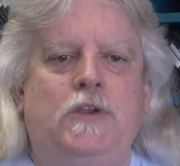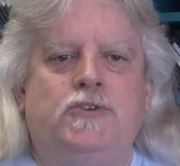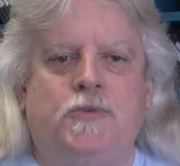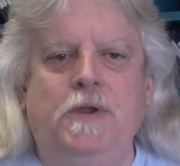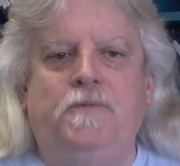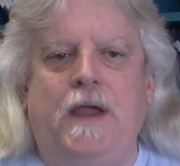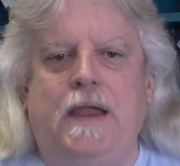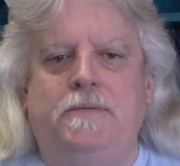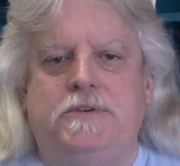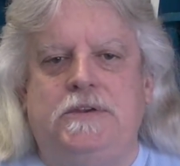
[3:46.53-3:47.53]
Street
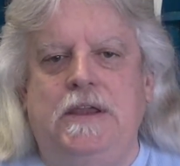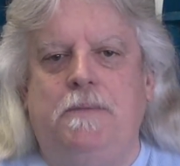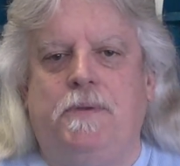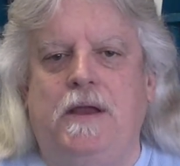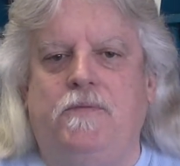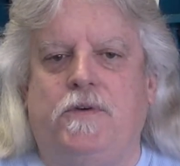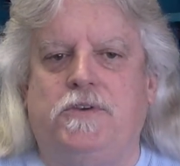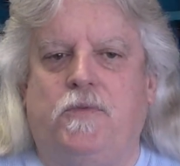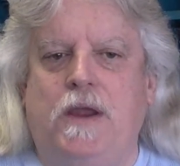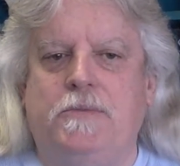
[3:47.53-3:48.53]
fight, CM Punk
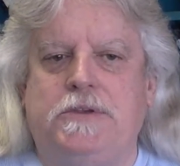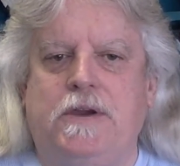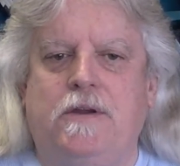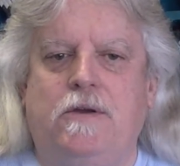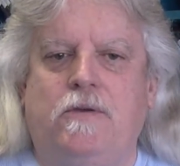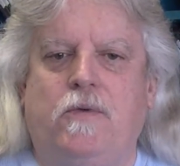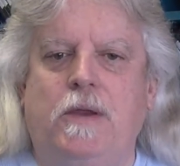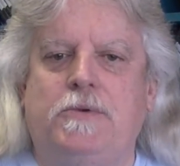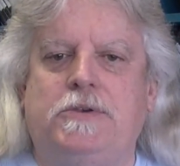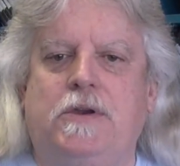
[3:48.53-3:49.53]
versus Rey Mysterio.
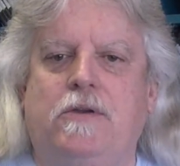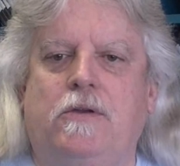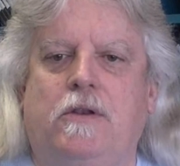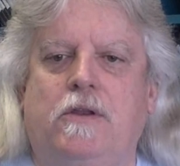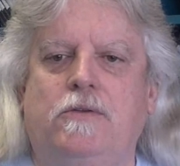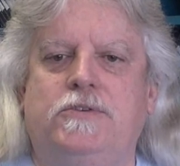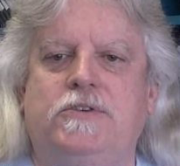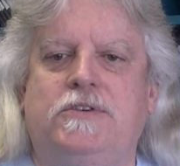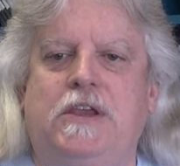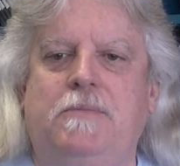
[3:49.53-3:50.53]
Rey Mysterio
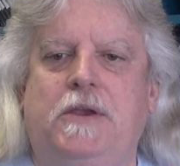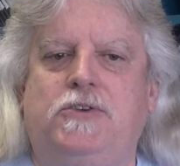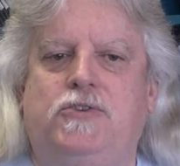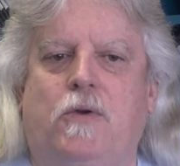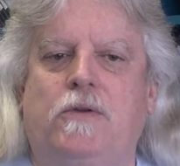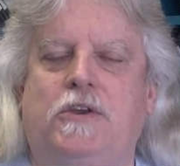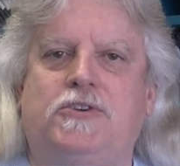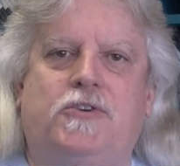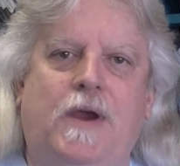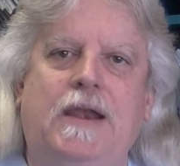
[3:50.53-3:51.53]
loses. He must join the
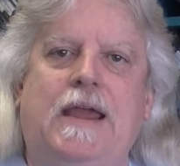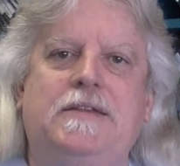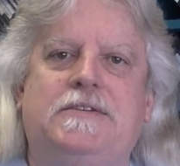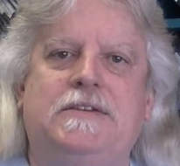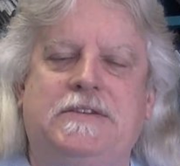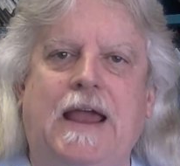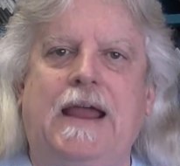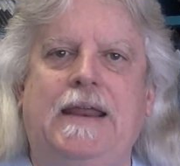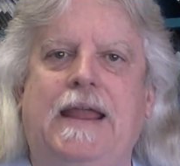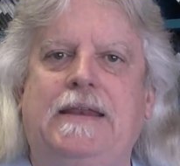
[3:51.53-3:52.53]
Straight Edge
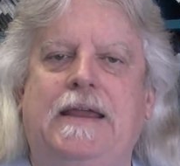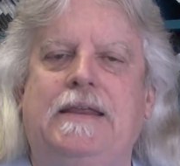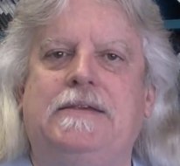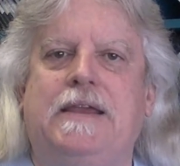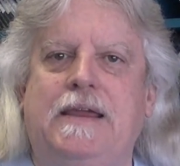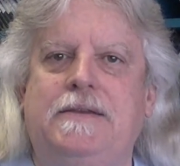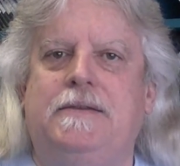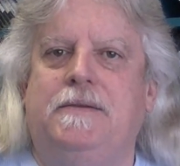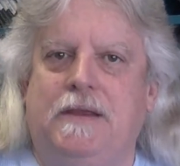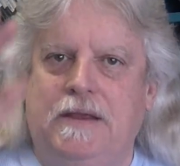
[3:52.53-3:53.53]
Society and get his head